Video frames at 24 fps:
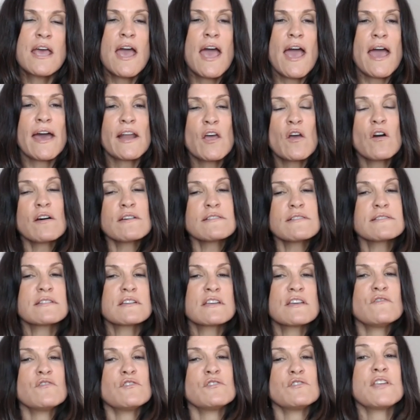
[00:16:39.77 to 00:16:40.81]
And I also
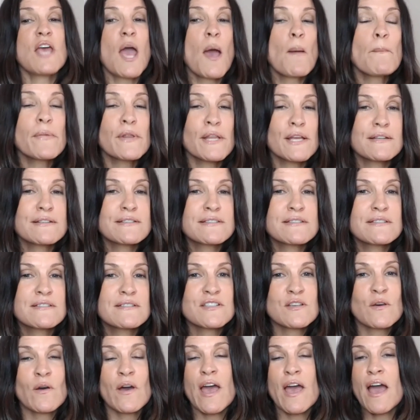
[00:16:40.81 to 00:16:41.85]
give you templates.
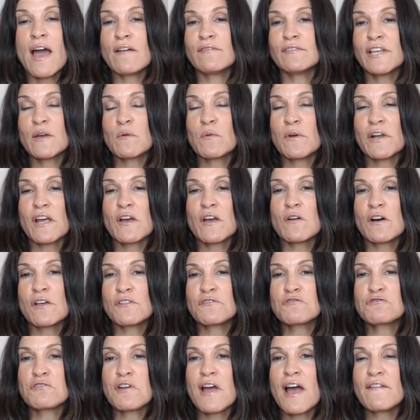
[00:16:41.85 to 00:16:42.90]
So I have like what I call
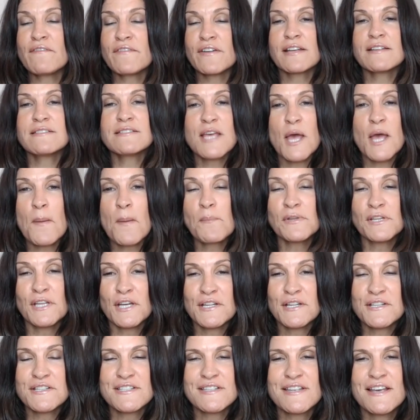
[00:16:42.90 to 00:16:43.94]
traffic
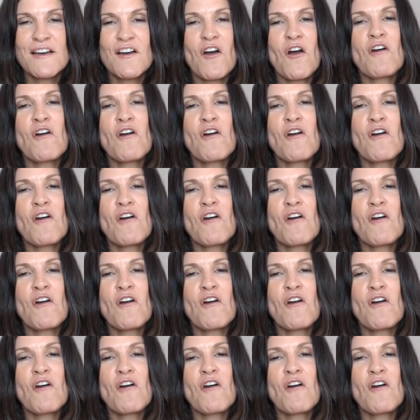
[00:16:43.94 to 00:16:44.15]
templates